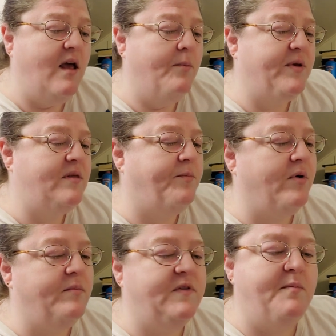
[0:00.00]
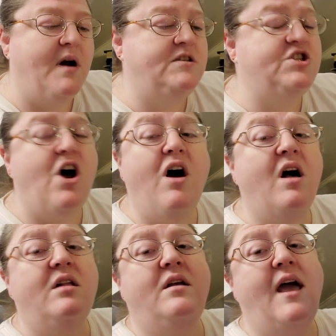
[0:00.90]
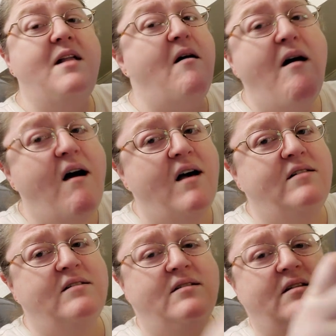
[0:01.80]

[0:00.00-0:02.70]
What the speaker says: But but the brooms marched on and on.